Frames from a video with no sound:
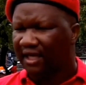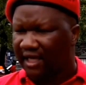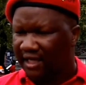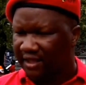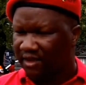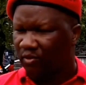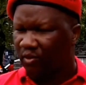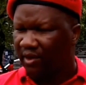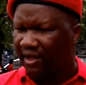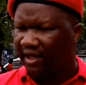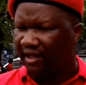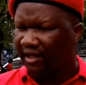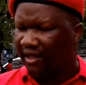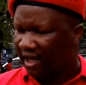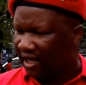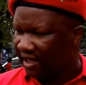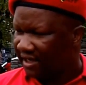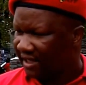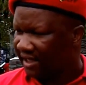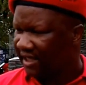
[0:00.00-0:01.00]
and
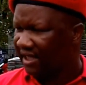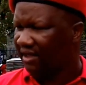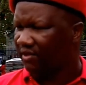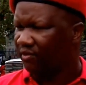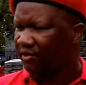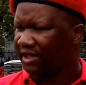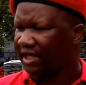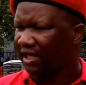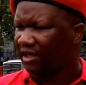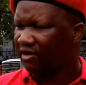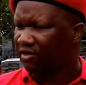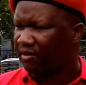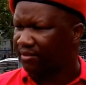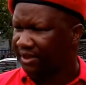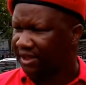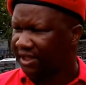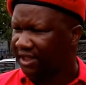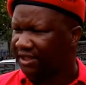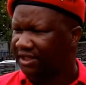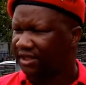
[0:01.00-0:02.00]
we agree with the
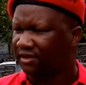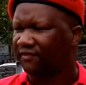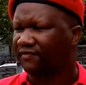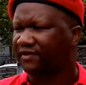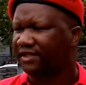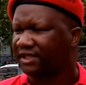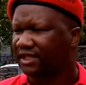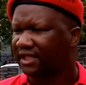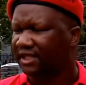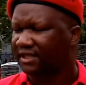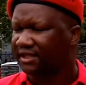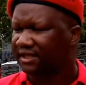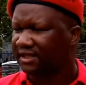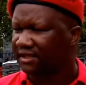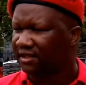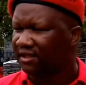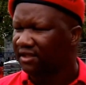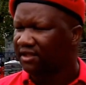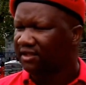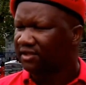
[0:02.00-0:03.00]
recommendation of the
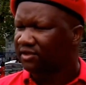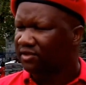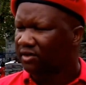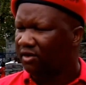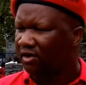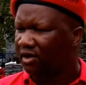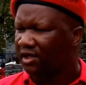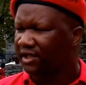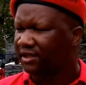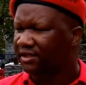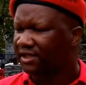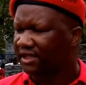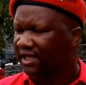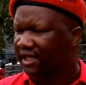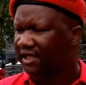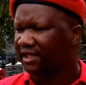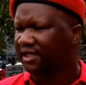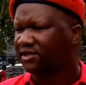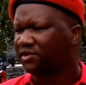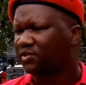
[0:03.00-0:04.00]
JSC. So all it really